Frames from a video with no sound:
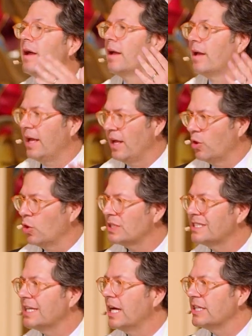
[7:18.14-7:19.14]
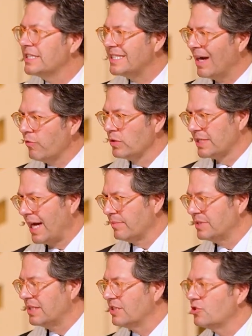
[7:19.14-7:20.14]
it looks several times
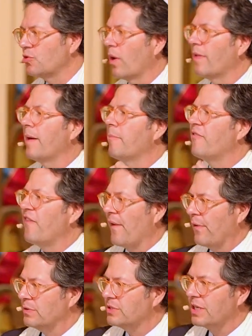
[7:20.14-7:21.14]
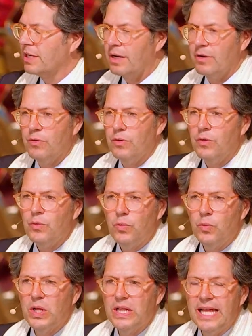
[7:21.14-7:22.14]
in the story that Pharaoh's going to
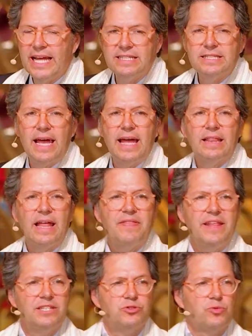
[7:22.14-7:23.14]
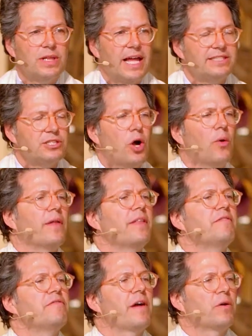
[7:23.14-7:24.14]
relent and let the Israelites go, and then
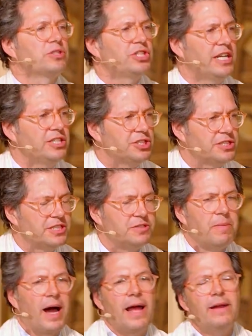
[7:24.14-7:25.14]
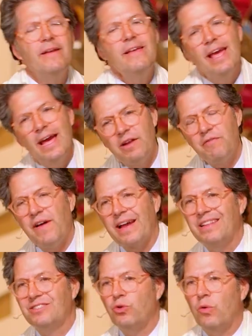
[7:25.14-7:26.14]
Pharaoh changes his mind. And in fact,
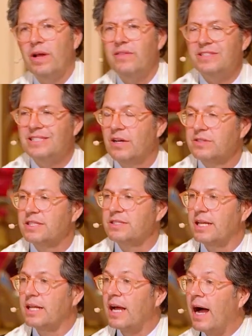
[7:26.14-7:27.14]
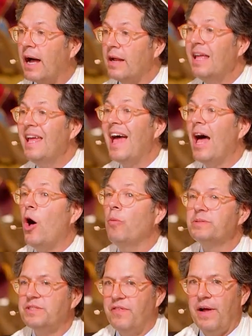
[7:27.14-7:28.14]
the Torah even tells us that God
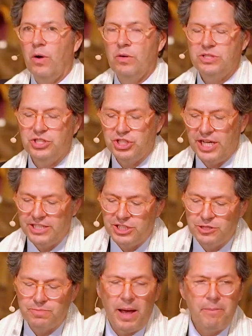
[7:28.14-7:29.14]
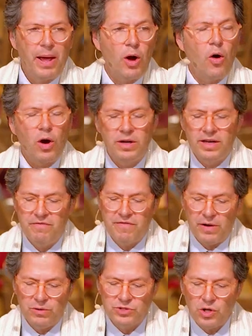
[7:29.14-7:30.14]
helps Pharaoh to change his mind by hardening
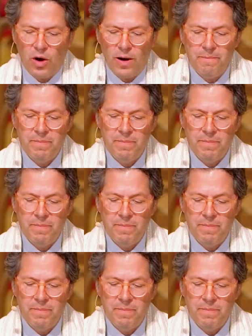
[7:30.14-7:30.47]
Pharaoh's heart.